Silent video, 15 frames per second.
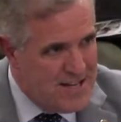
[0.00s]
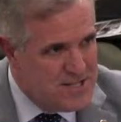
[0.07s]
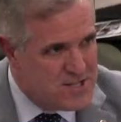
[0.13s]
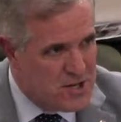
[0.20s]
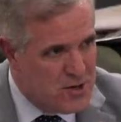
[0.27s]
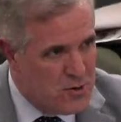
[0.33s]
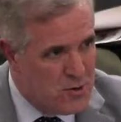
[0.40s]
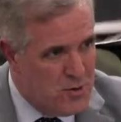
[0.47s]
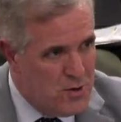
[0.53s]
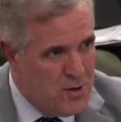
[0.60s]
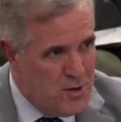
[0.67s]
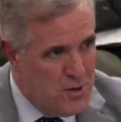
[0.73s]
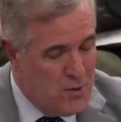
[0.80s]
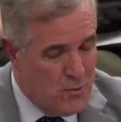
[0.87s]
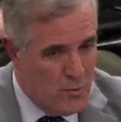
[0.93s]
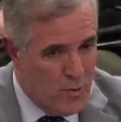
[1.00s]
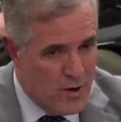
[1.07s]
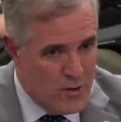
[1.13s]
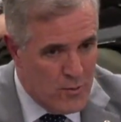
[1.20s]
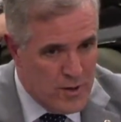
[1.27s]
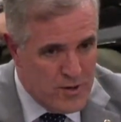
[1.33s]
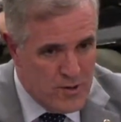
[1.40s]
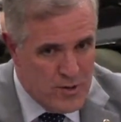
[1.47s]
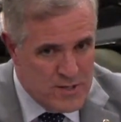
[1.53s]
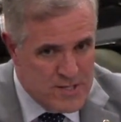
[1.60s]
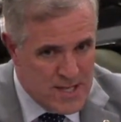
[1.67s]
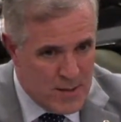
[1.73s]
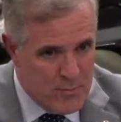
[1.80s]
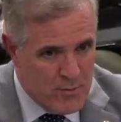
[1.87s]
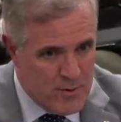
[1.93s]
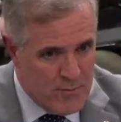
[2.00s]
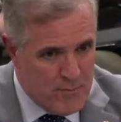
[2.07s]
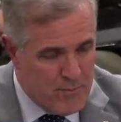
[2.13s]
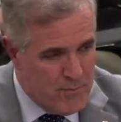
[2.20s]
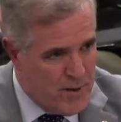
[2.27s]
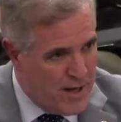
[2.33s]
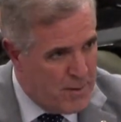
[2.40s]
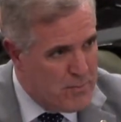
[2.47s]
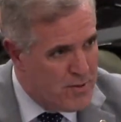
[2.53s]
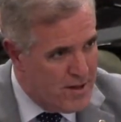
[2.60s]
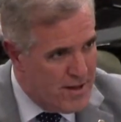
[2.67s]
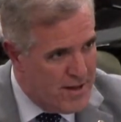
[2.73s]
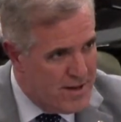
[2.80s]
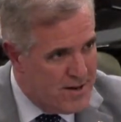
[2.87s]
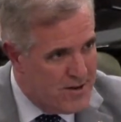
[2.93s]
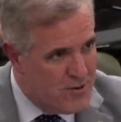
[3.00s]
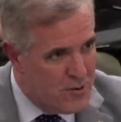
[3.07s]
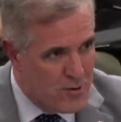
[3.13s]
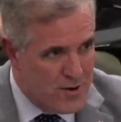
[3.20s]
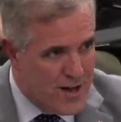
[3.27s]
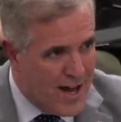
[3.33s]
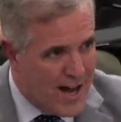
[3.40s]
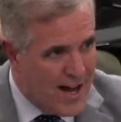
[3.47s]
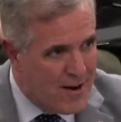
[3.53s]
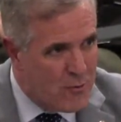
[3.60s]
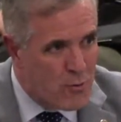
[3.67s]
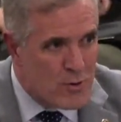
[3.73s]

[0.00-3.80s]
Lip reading: So whether we do a separate pay plan or not,